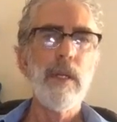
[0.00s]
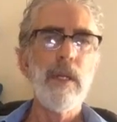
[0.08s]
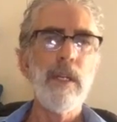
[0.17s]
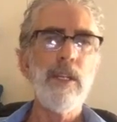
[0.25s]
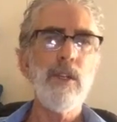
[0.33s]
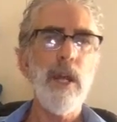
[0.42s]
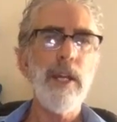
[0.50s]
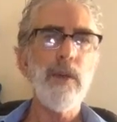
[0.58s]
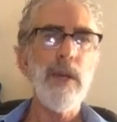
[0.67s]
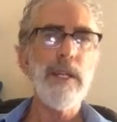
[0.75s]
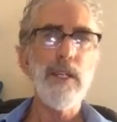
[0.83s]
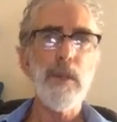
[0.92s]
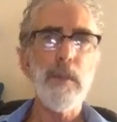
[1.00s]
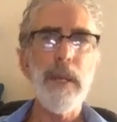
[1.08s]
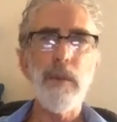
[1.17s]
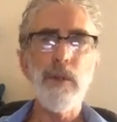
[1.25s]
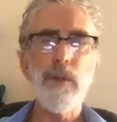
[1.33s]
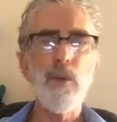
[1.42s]
He's trying to
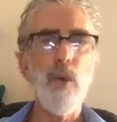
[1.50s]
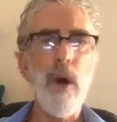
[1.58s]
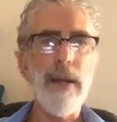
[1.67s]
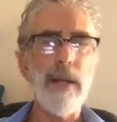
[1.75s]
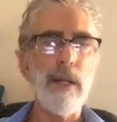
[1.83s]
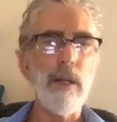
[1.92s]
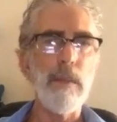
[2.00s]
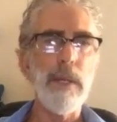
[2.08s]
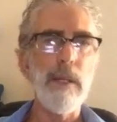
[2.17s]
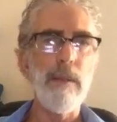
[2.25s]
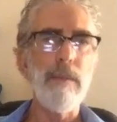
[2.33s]
anticipate what you want a little bit.